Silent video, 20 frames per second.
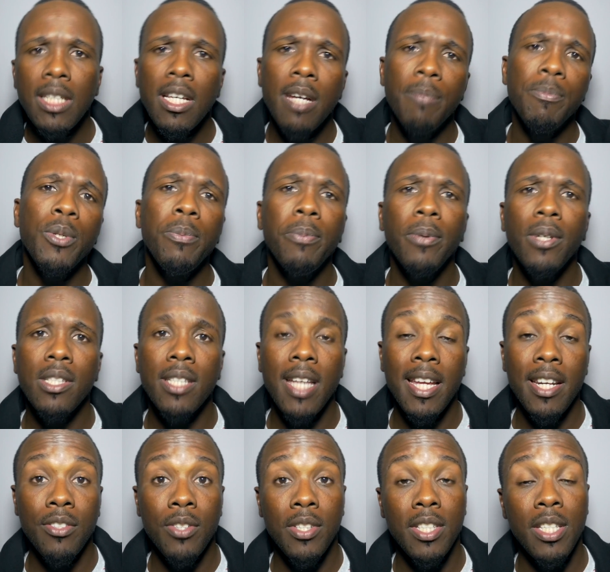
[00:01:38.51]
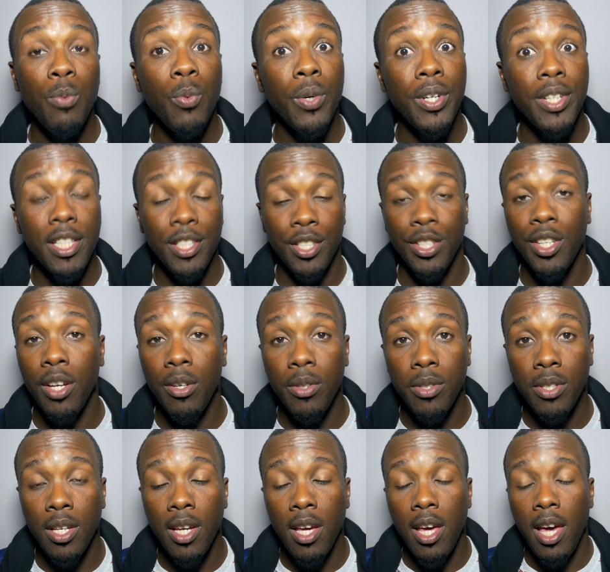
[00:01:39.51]
I'm super excited to see where this
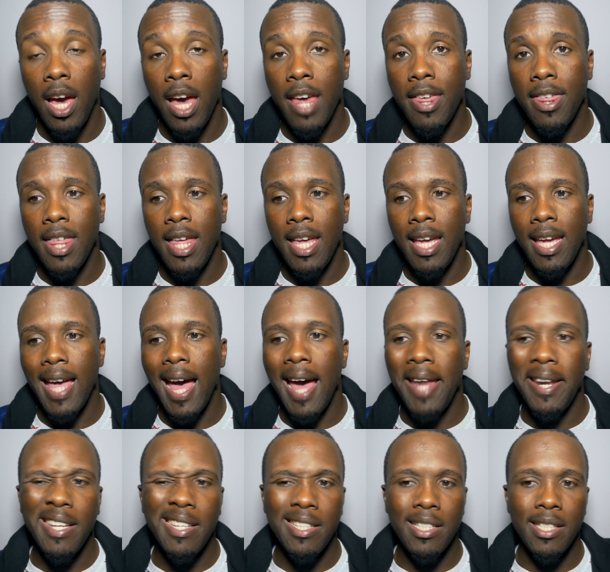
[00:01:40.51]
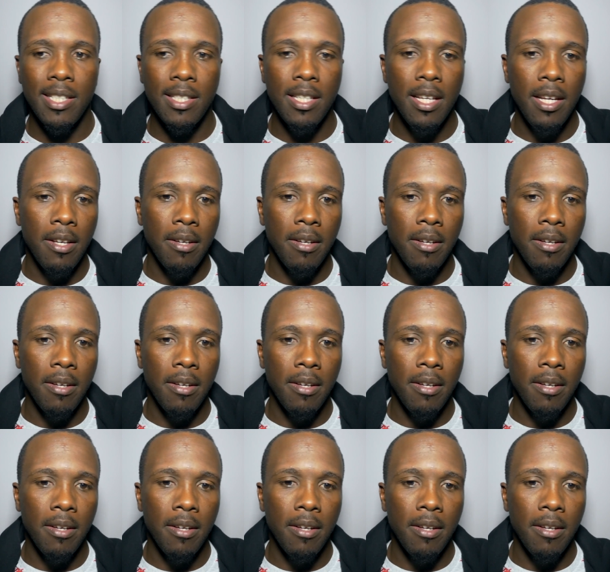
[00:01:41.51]
goes. I think God has